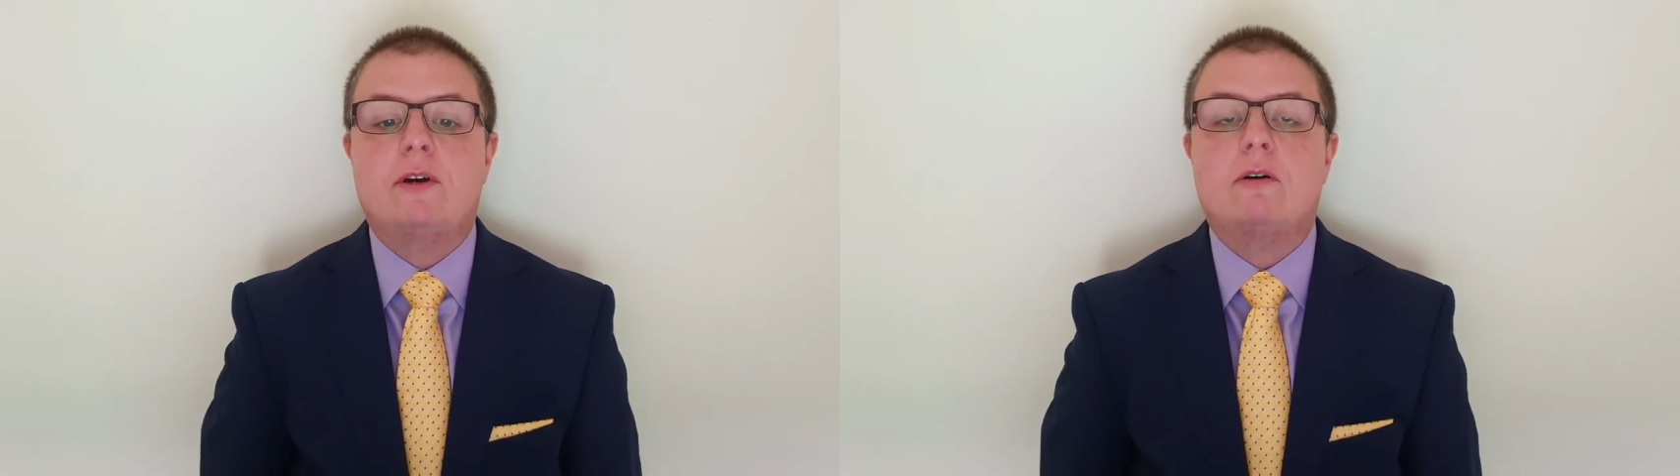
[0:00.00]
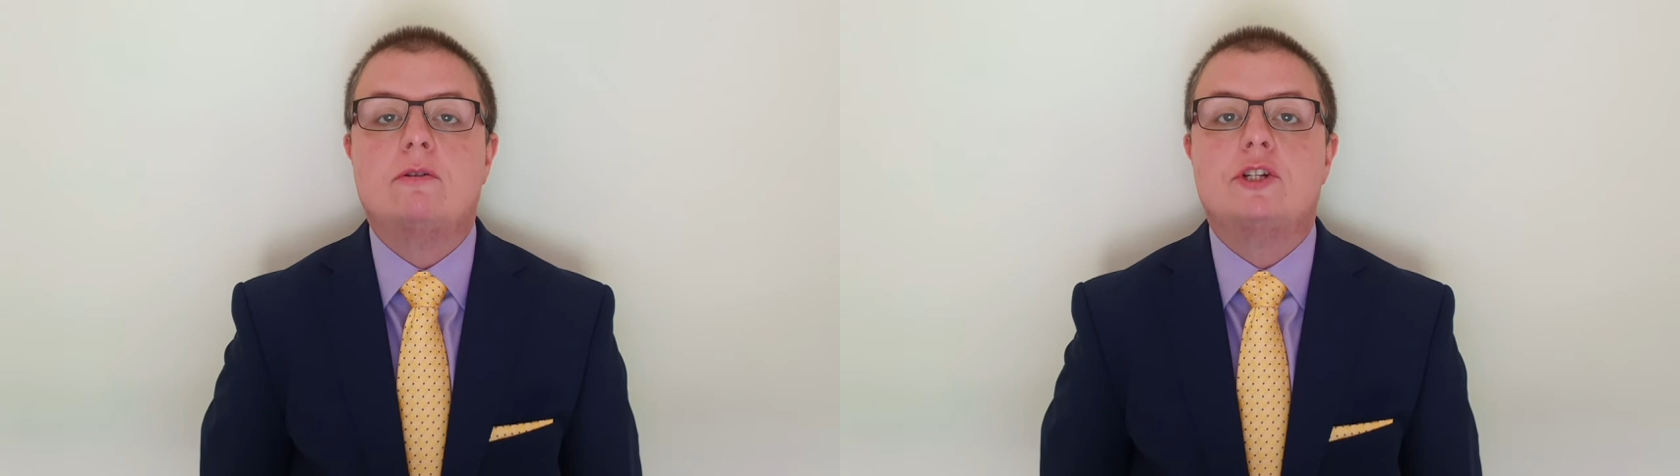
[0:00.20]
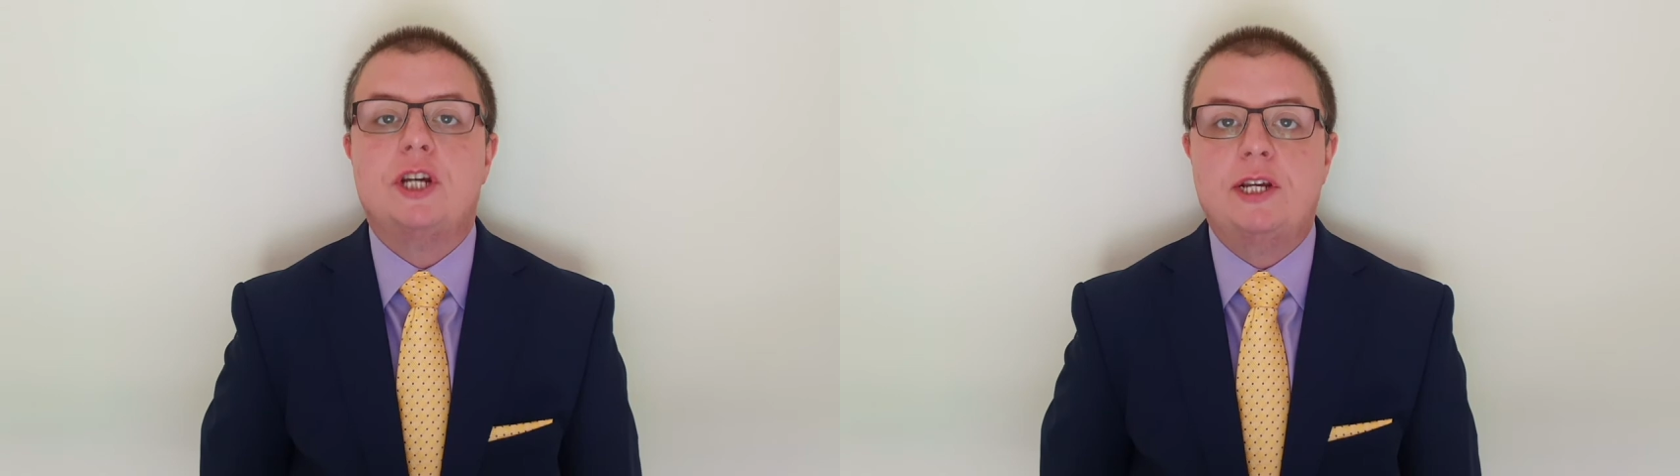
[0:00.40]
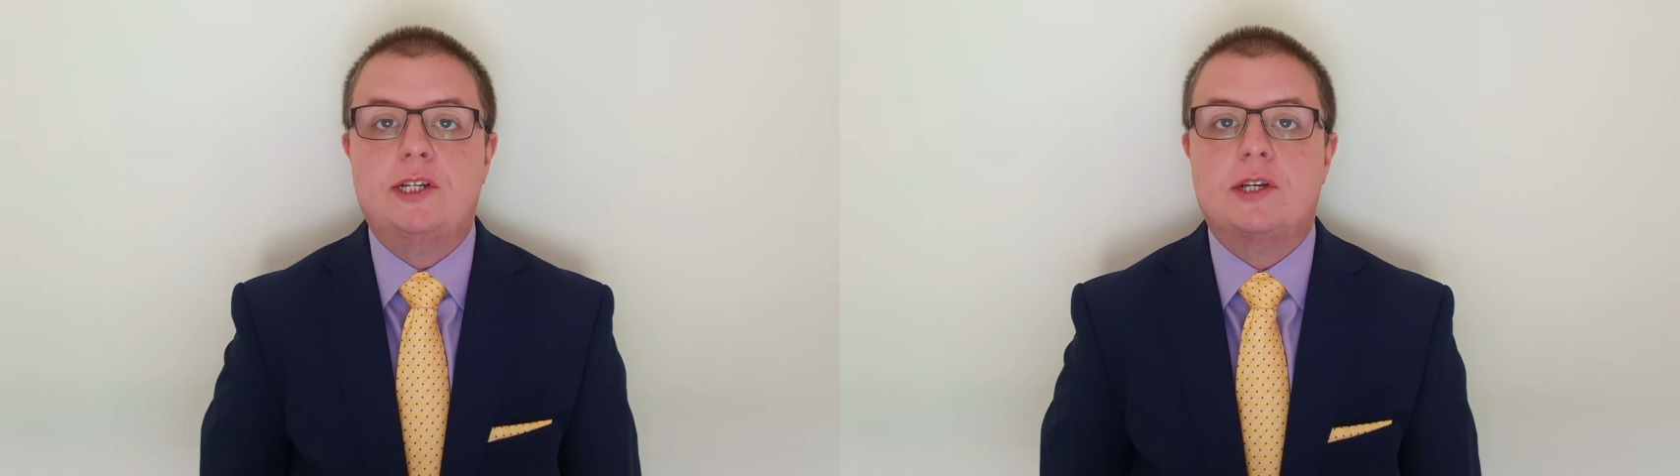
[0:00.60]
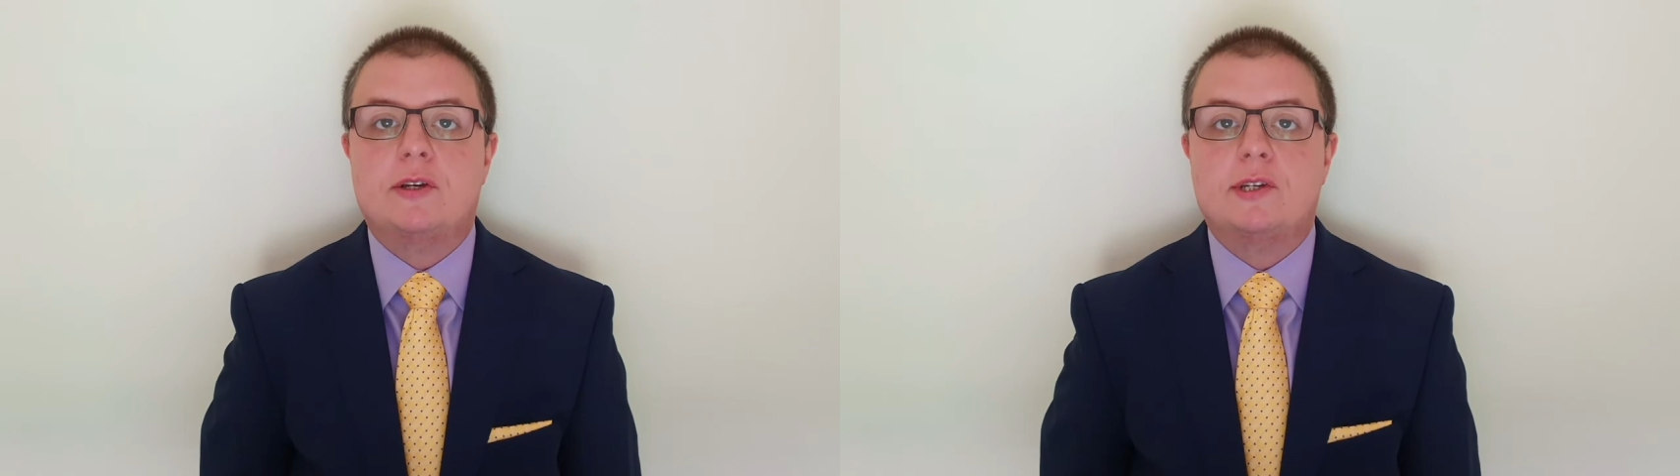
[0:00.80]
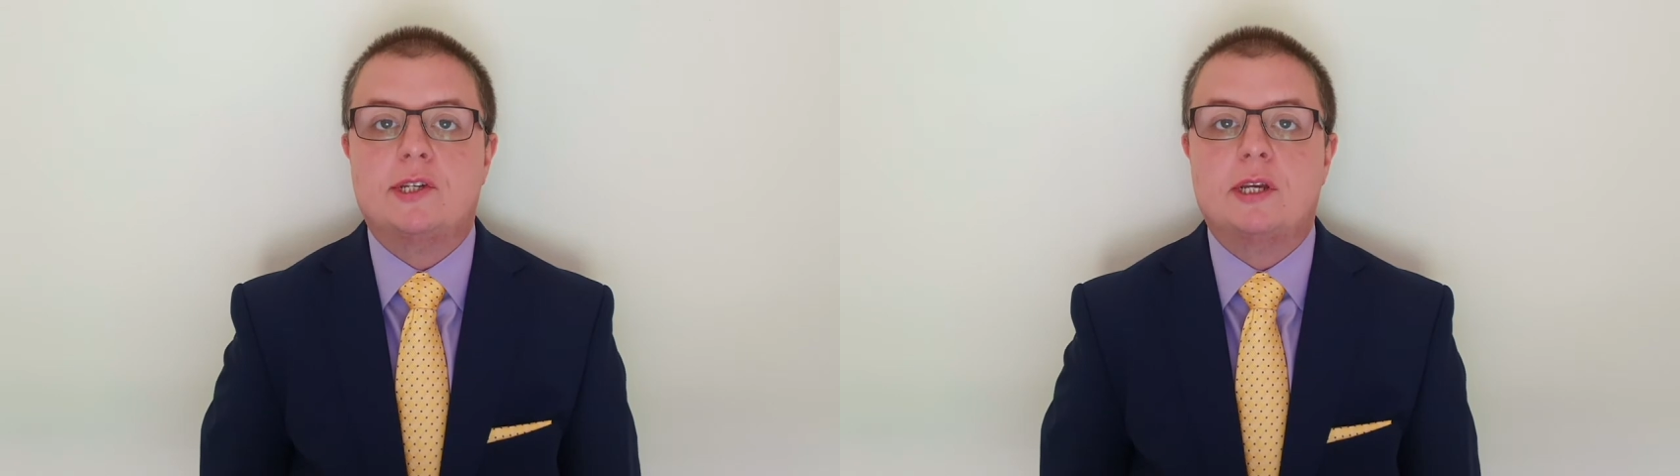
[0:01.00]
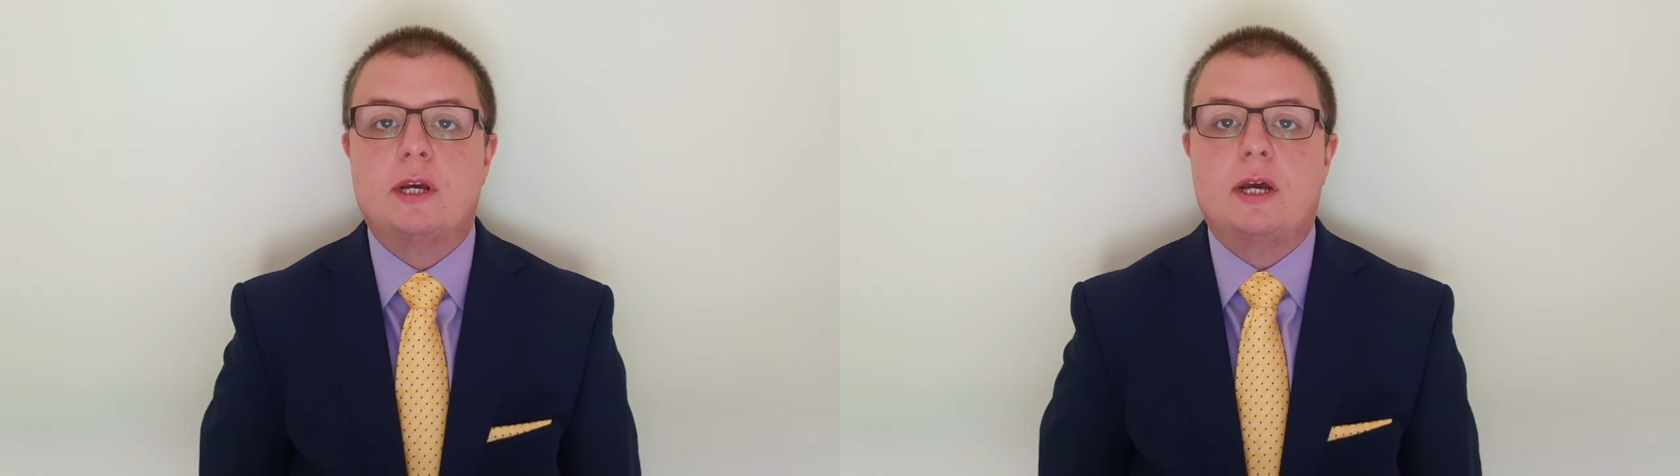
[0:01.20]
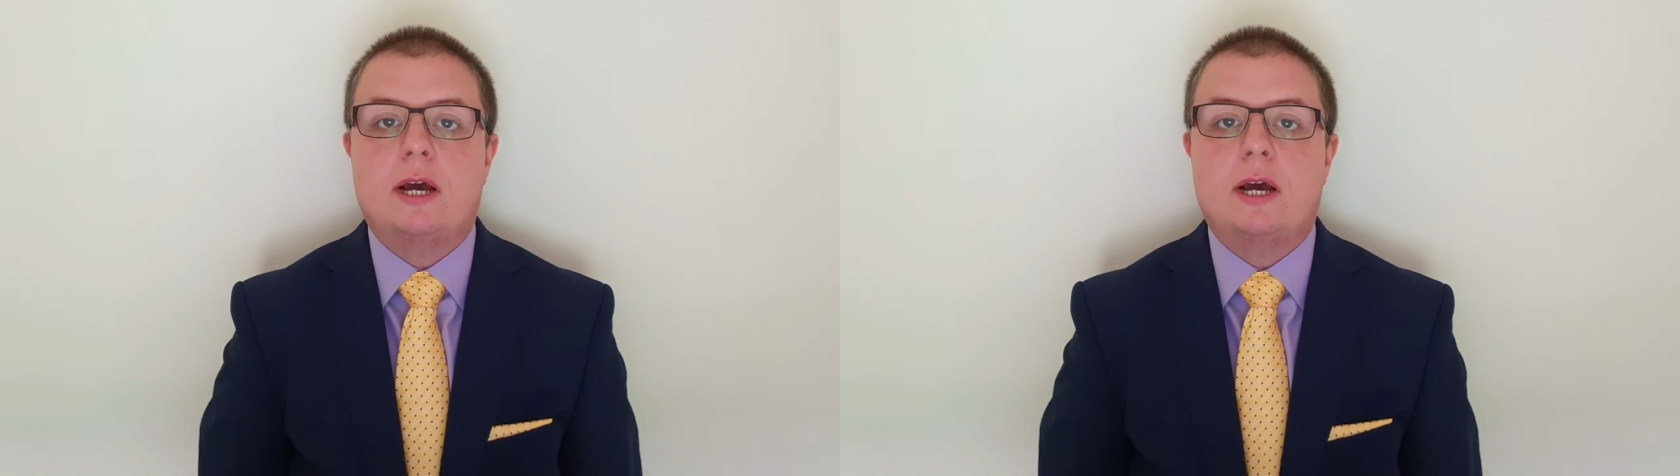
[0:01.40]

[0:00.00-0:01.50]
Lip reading: got Jesus